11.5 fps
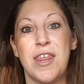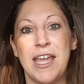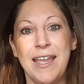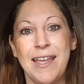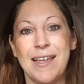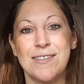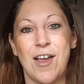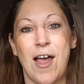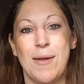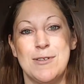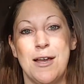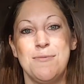thinking
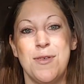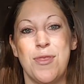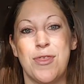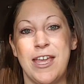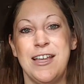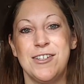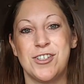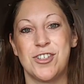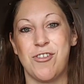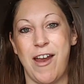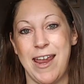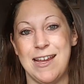time to think
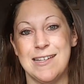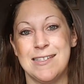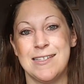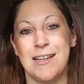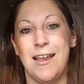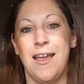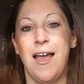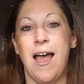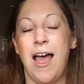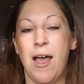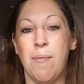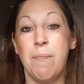straight.
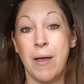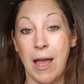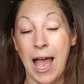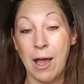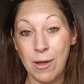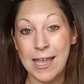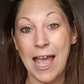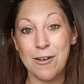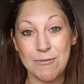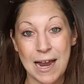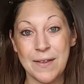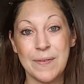But how I get
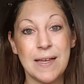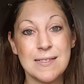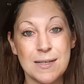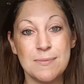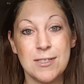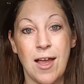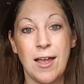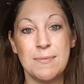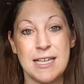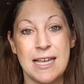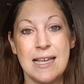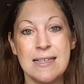around that
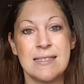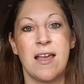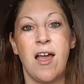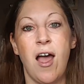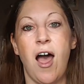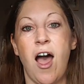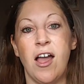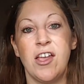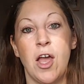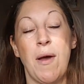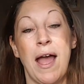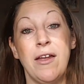sometimes is I
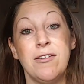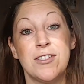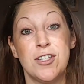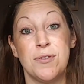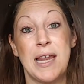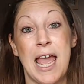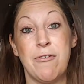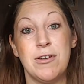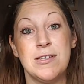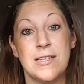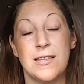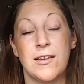go out to do an
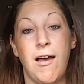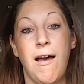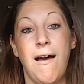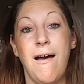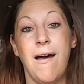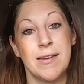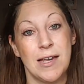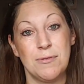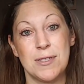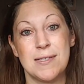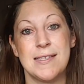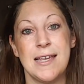errand in the car, and I
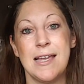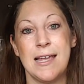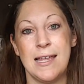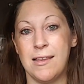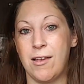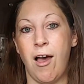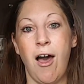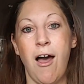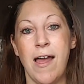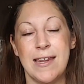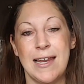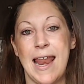will sit in the
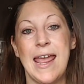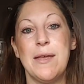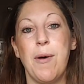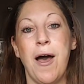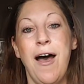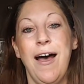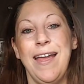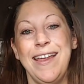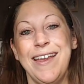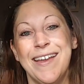car in a lay-by